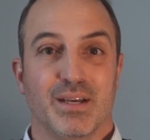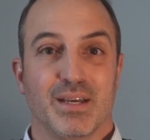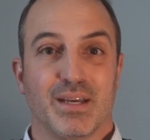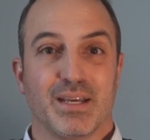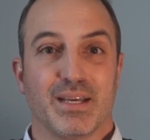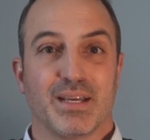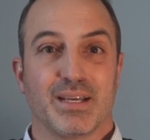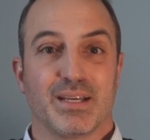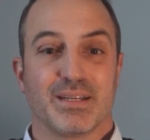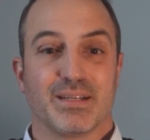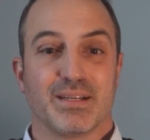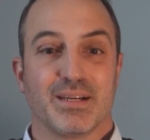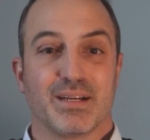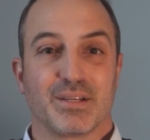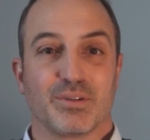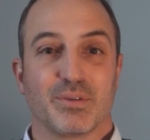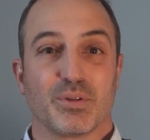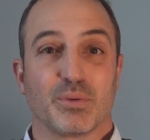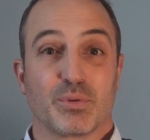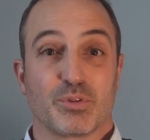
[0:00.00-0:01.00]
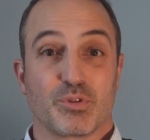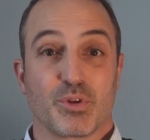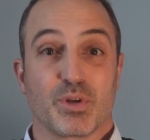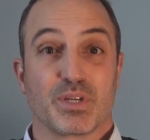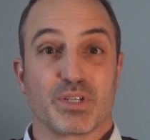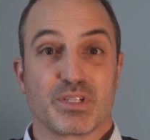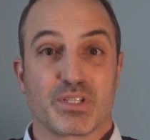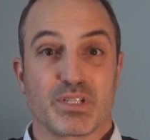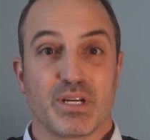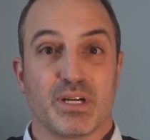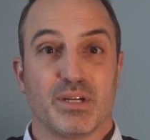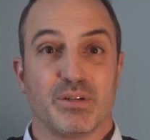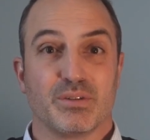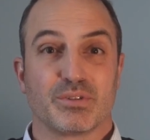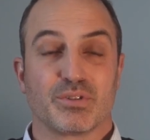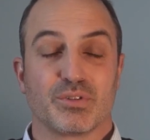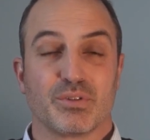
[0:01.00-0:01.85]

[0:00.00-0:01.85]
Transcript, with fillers: and uh, you know that we're trying to sell.